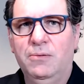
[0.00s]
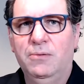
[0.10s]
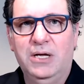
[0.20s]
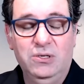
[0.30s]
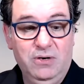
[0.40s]

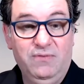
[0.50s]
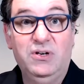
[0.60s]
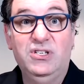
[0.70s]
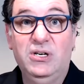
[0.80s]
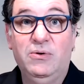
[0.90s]
about some, you know,
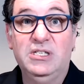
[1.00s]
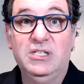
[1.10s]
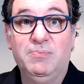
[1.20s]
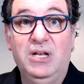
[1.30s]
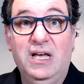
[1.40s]
very
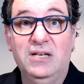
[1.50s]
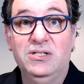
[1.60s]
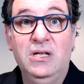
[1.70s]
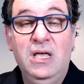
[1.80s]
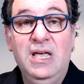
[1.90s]
serious blood
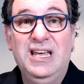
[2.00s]
test.